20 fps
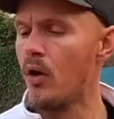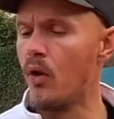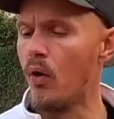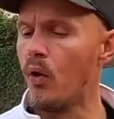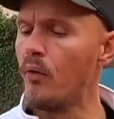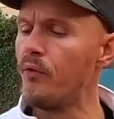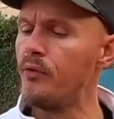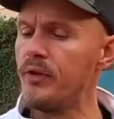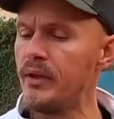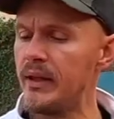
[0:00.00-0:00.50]

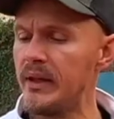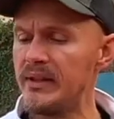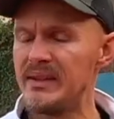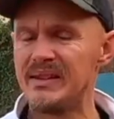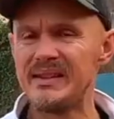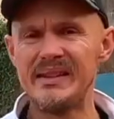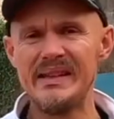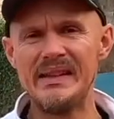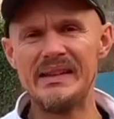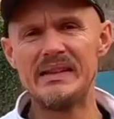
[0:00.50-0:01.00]
of the
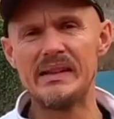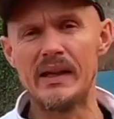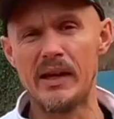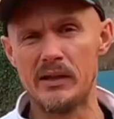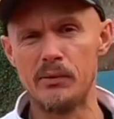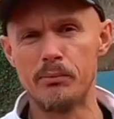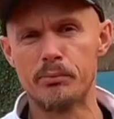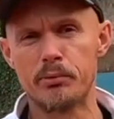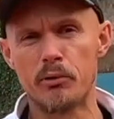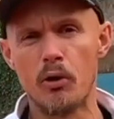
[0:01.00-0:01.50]

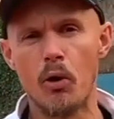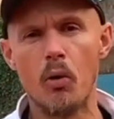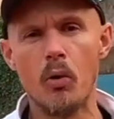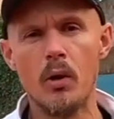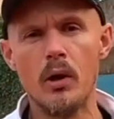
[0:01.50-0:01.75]
C10 Pro.